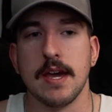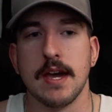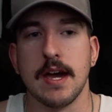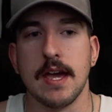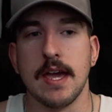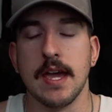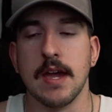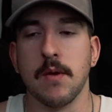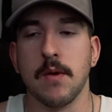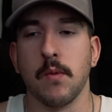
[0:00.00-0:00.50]

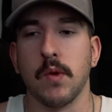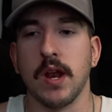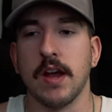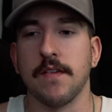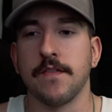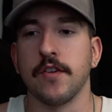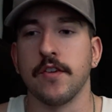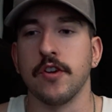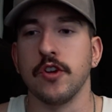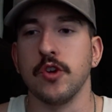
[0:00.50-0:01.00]
And
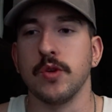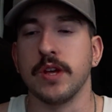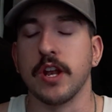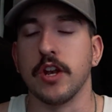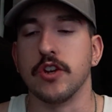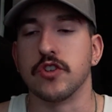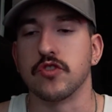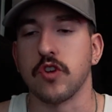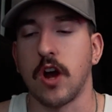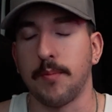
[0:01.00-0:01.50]
whenever you get a
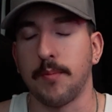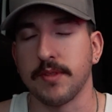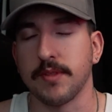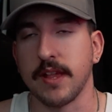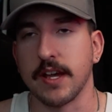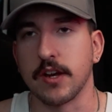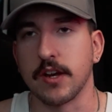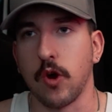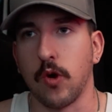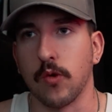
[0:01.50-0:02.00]
drop
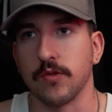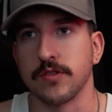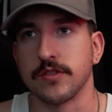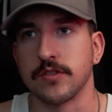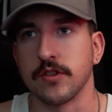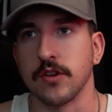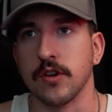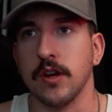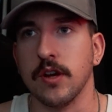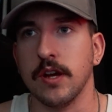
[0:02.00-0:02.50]
leg
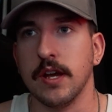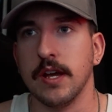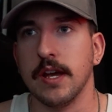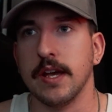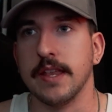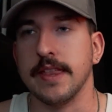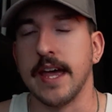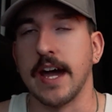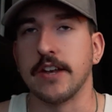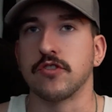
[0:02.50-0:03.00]
holster,
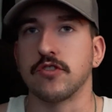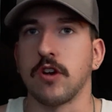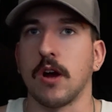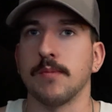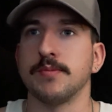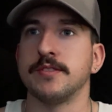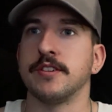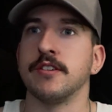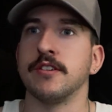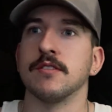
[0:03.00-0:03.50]
that
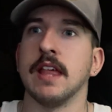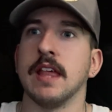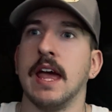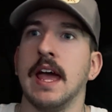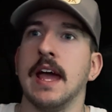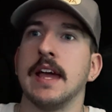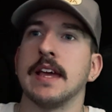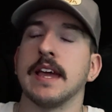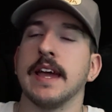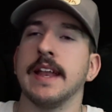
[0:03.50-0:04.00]
drops to your
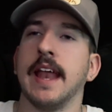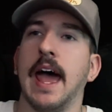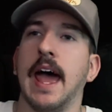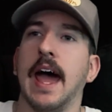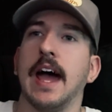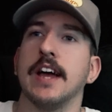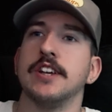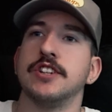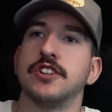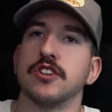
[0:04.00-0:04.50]
leg, and
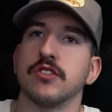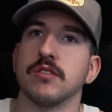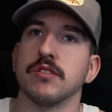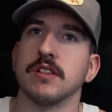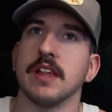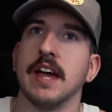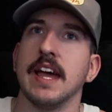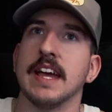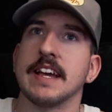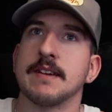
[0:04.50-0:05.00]
as your
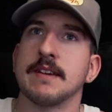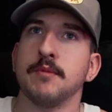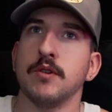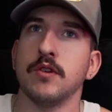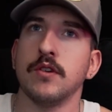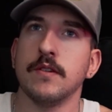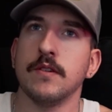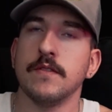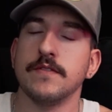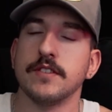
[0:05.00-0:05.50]
leg
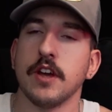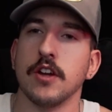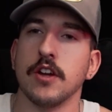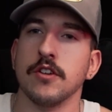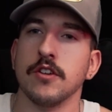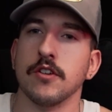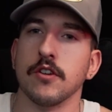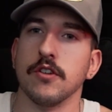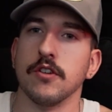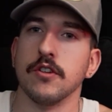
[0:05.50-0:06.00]
moves,
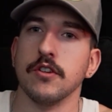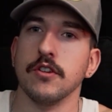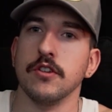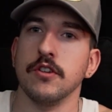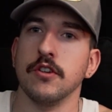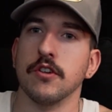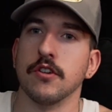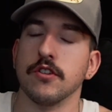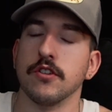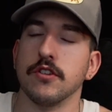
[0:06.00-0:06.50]

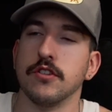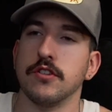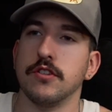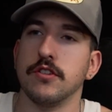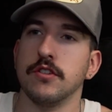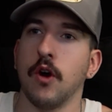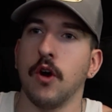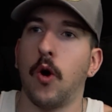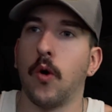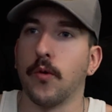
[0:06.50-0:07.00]
your
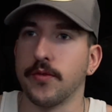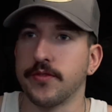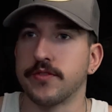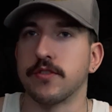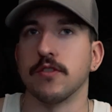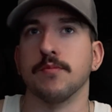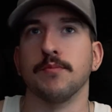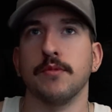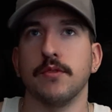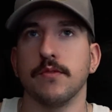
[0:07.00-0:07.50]

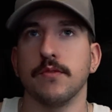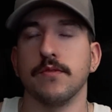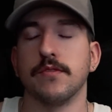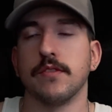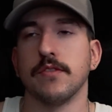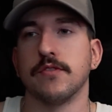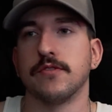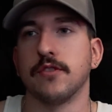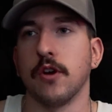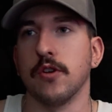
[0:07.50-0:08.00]
holster moves.
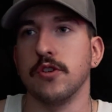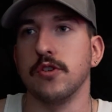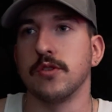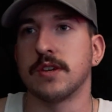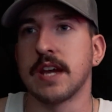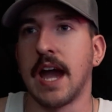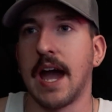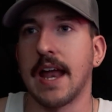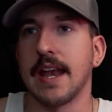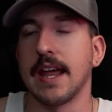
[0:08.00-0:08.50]
So you
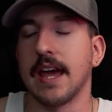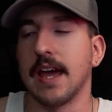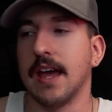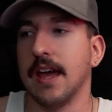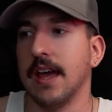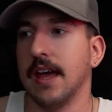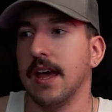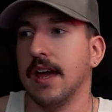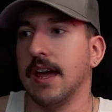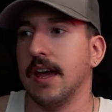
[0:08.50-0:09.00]
kind of,
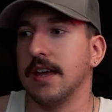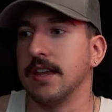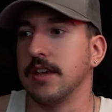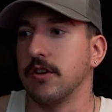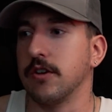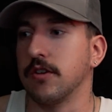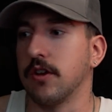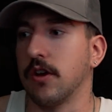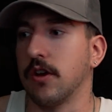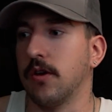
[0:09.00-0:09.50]

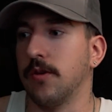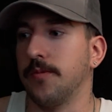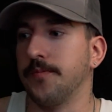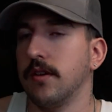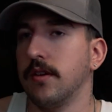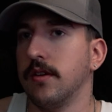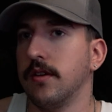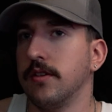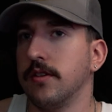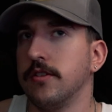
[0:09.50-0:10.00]
you know,
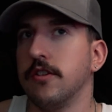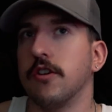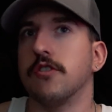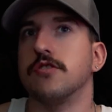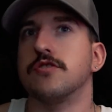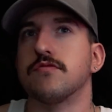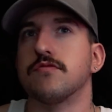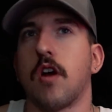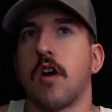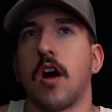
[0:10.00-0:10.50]
your
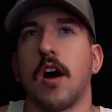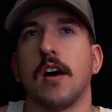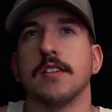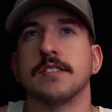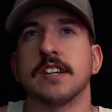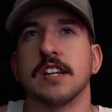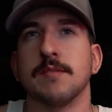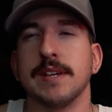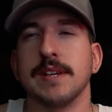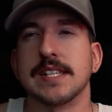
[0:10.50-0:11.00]
draw is
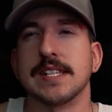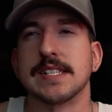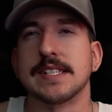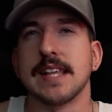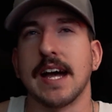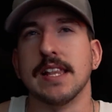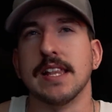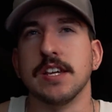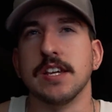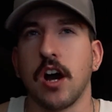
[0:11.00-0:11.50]
going to be
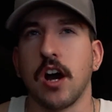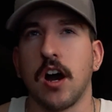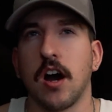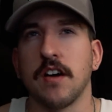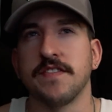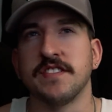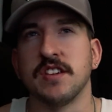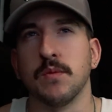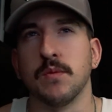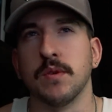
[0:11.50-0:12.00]
slightly
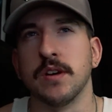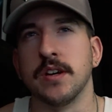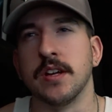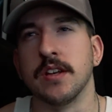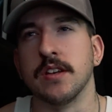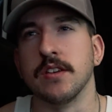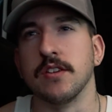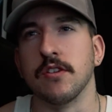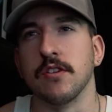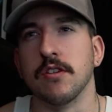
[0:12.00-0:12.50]
off to
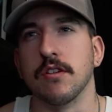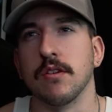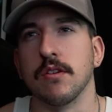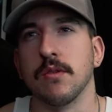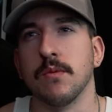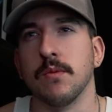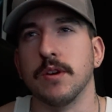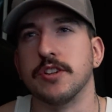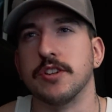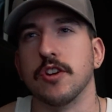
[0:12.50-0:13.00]
when you're
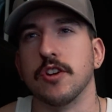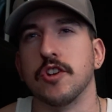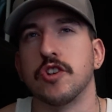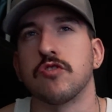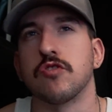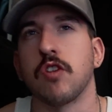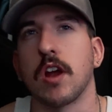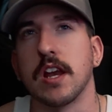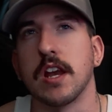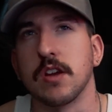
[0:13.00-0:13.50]
what you're
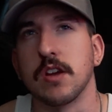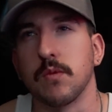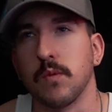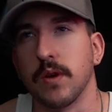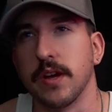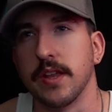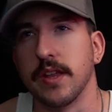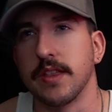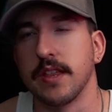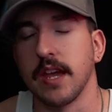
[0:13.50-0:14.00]
training
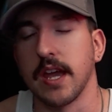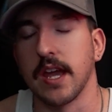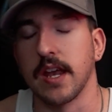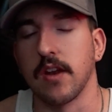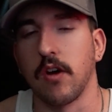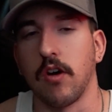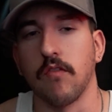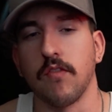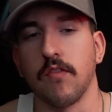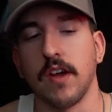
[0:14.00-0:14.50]
with and
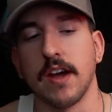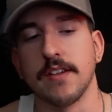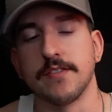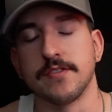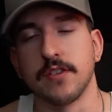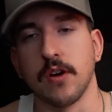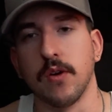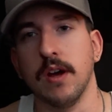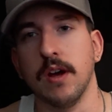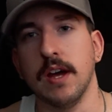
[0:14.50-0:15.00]
all of that.
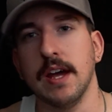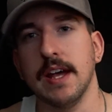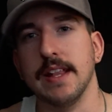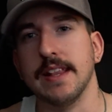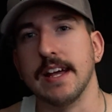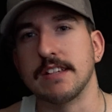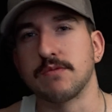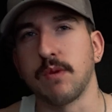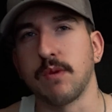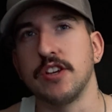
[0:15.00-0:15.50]
So
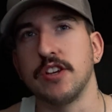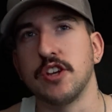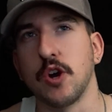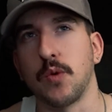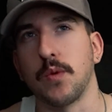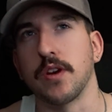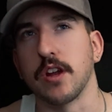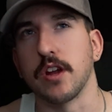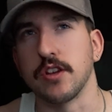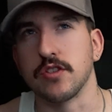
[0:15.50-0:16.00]
that's why you don't
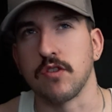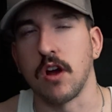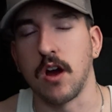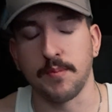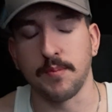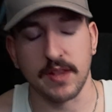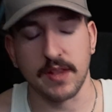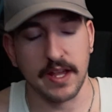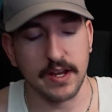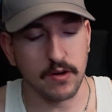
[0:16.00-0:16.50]
want a
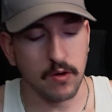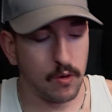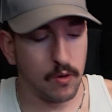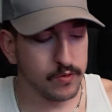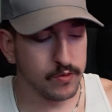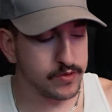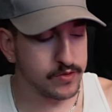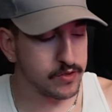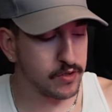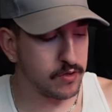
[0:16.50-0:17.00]
drop leg
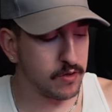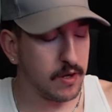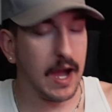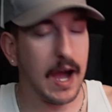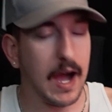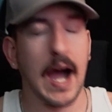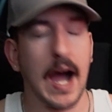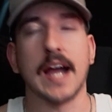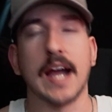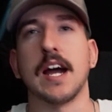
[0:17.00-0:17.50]
holster.
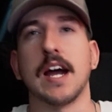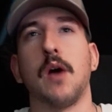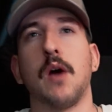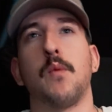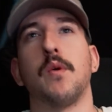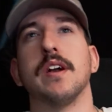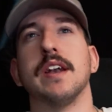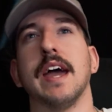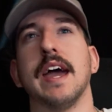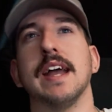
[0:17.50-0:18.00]
I got
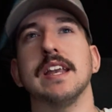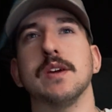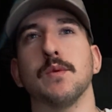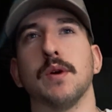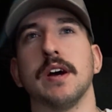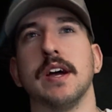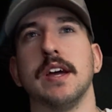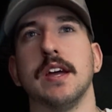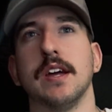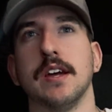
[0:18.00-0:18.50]
one
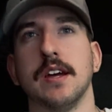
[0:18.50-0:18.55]
anyway.